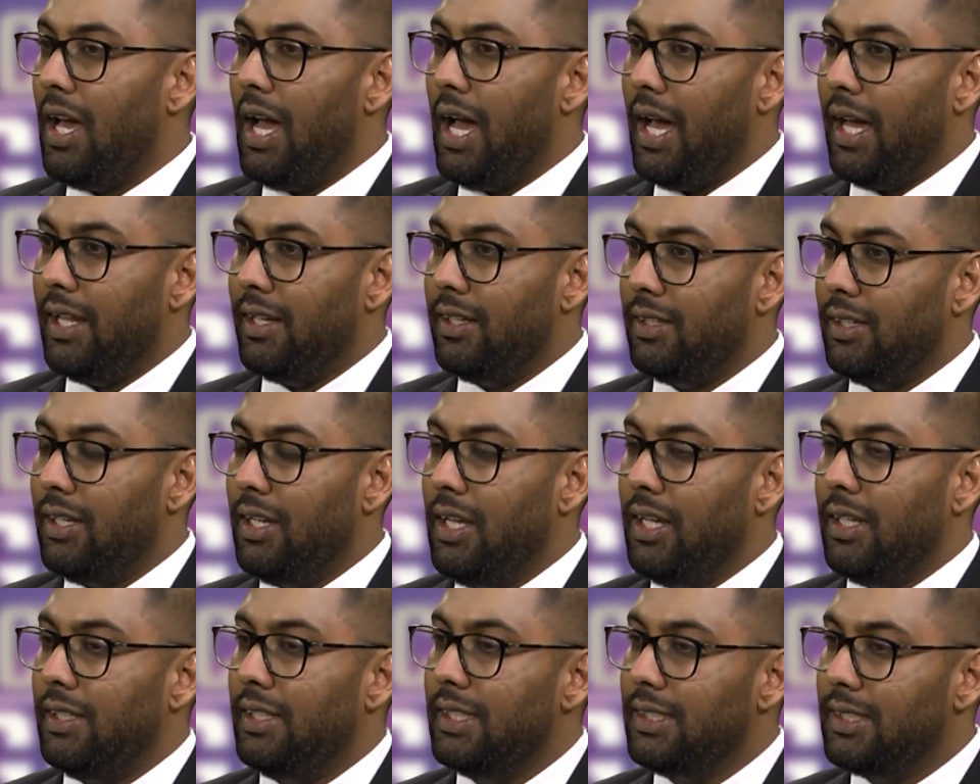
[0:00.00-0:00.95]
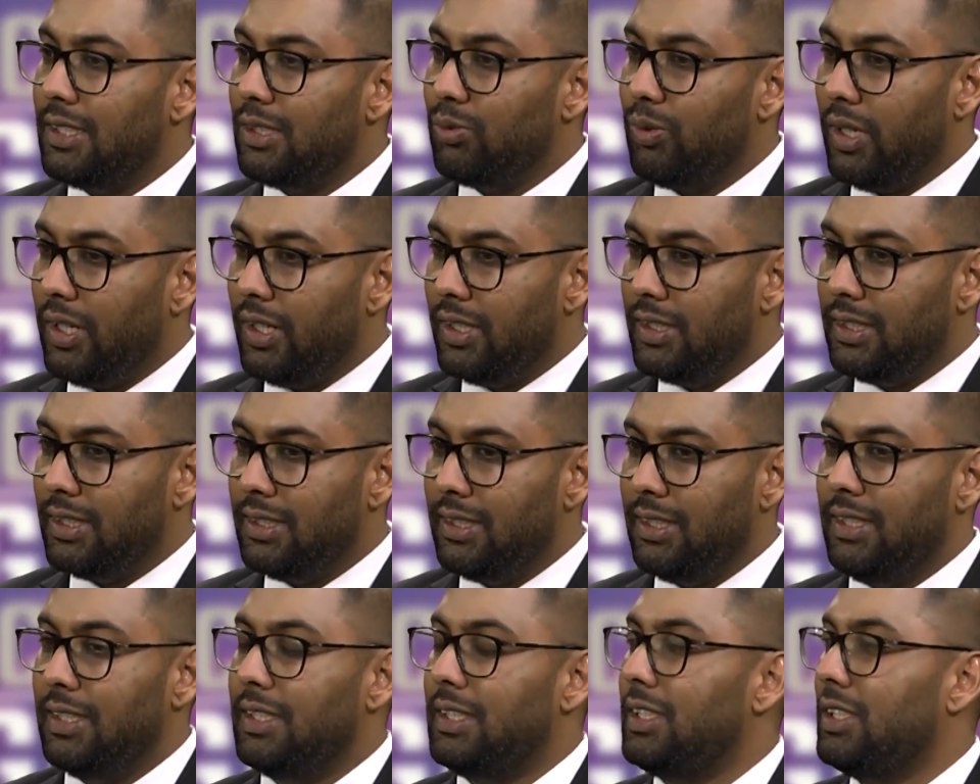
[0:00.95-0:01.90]
And this is where it is the
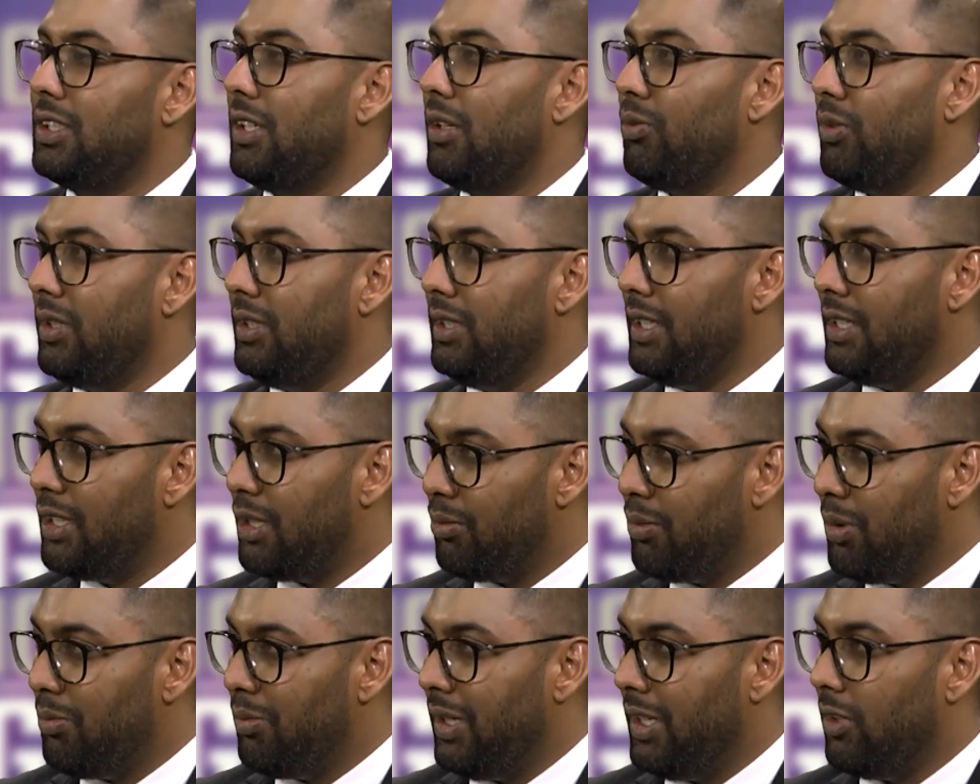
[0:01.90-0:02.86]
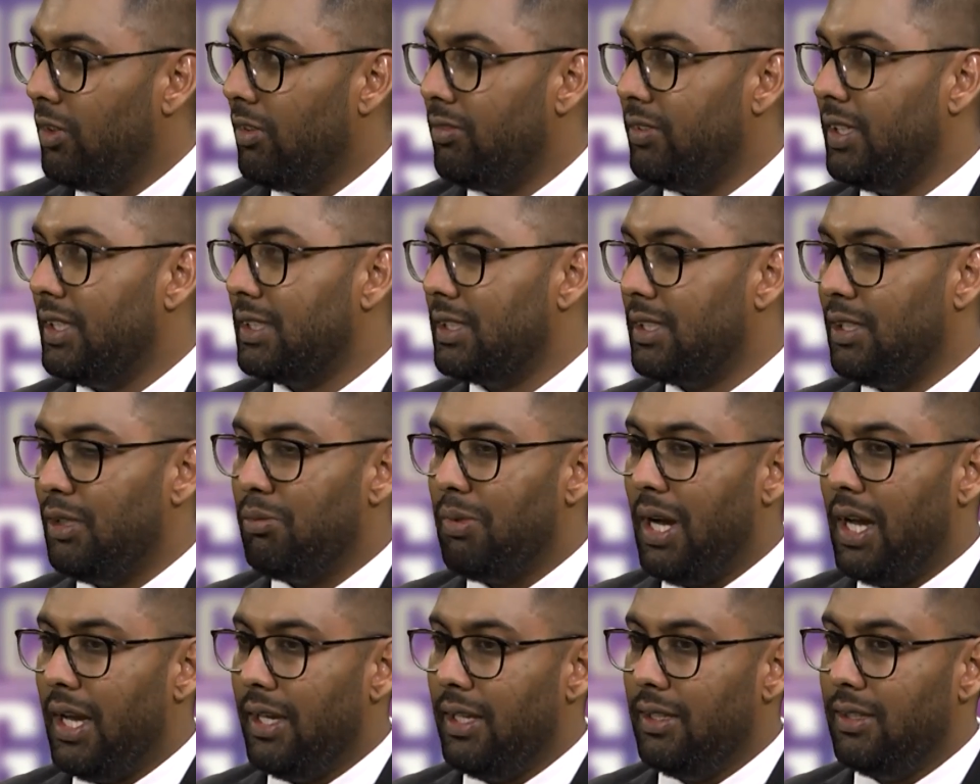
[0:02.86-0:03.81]
decision would need to be made, obviously,
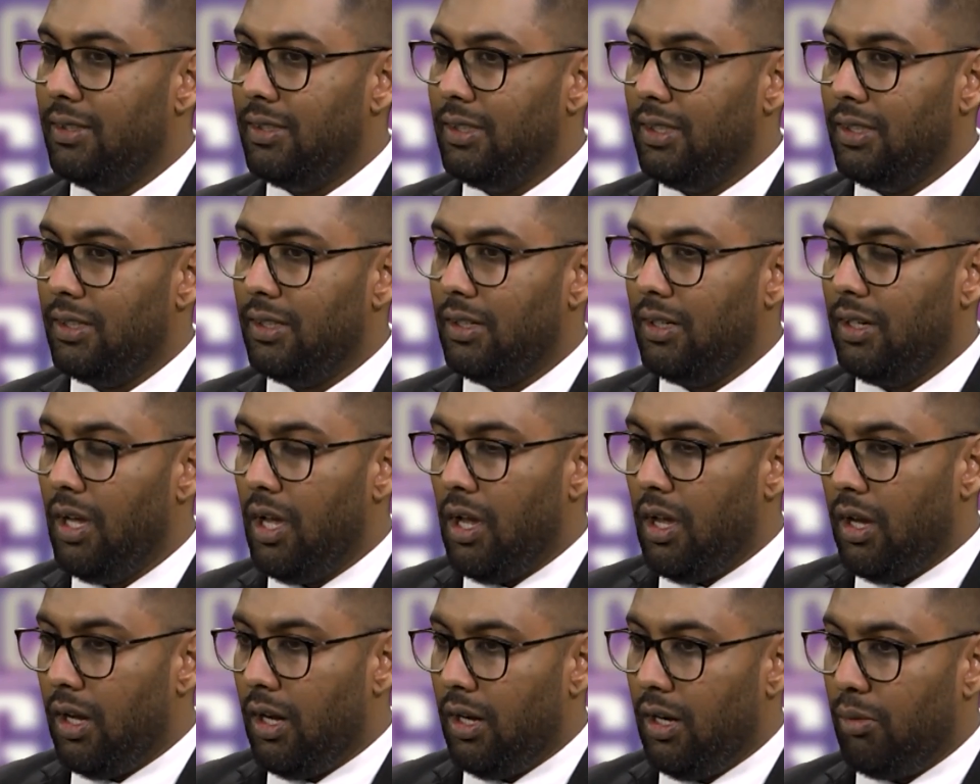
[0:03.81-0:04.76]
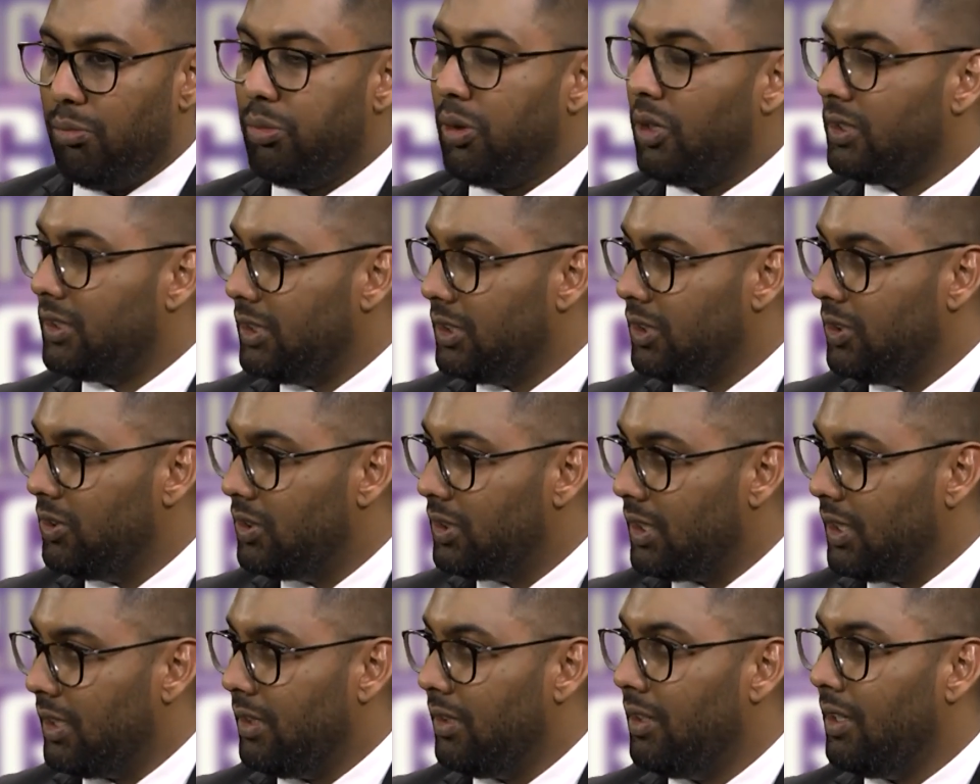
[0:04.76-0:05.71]
by the
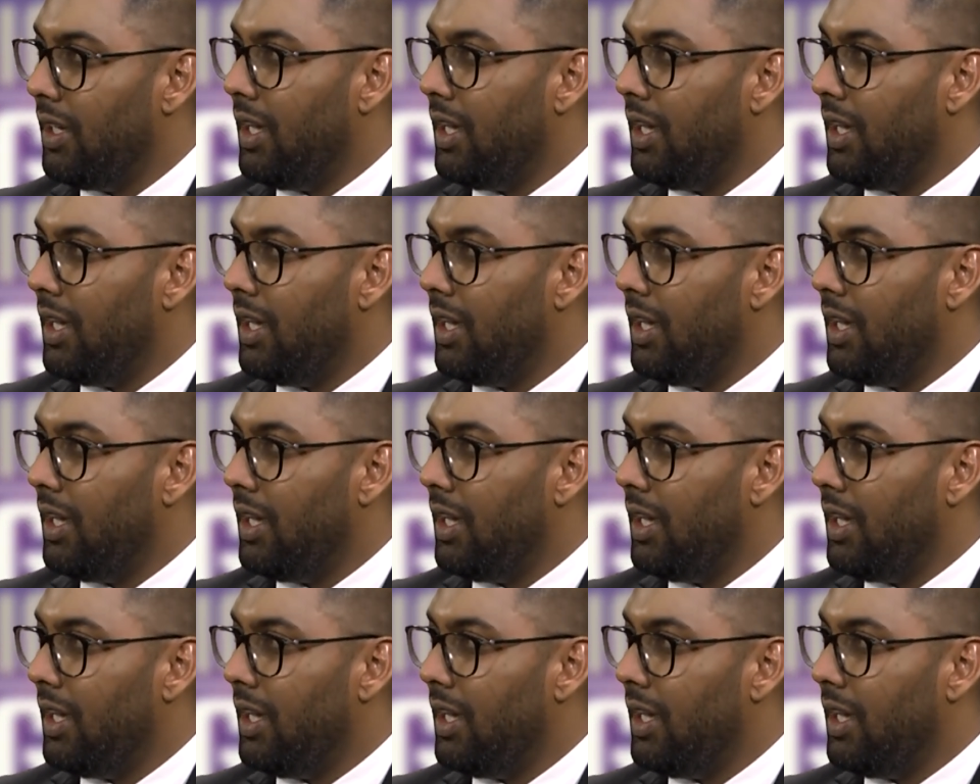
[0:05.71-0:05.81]
prosecution